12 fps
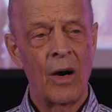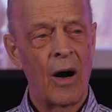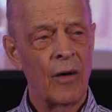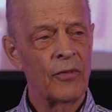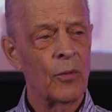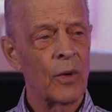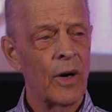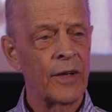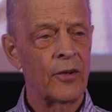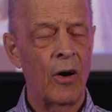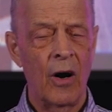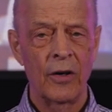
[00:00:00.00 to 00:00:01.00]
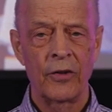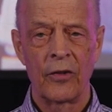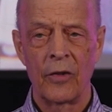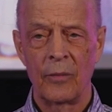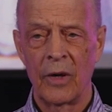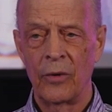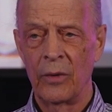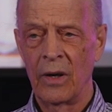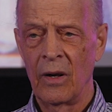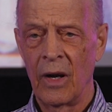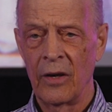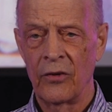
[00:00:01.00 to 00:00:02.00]
often when I talk to them, I
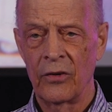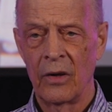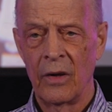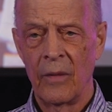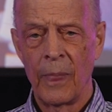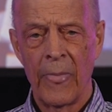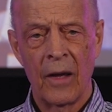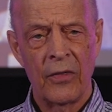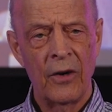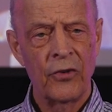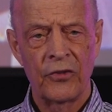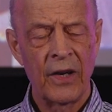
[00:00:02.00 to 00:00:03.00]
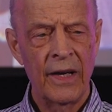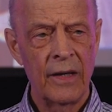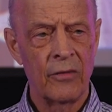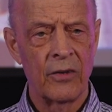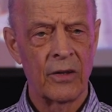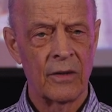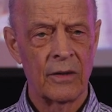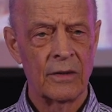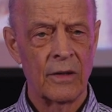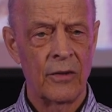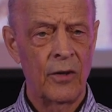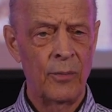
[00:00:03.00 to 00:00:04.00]
realize they're saved.
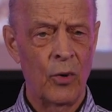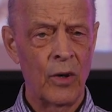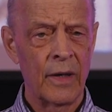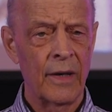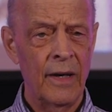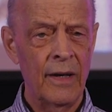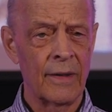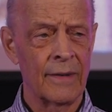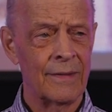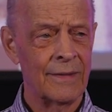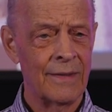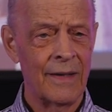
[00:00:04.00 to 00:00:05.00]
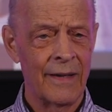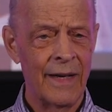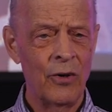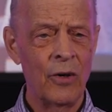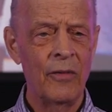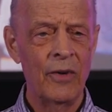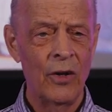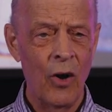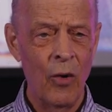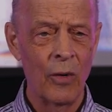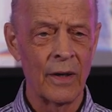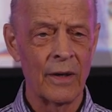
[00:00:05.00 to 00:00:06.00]
They're born again. They don't even
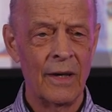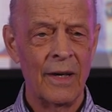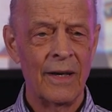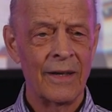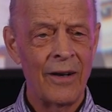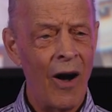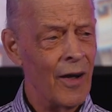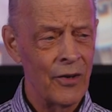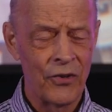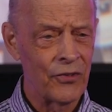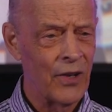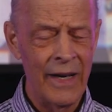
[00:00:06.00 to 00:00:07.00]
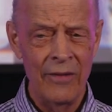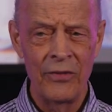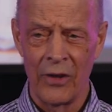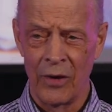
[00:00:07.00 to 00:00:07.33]
know it. God has saved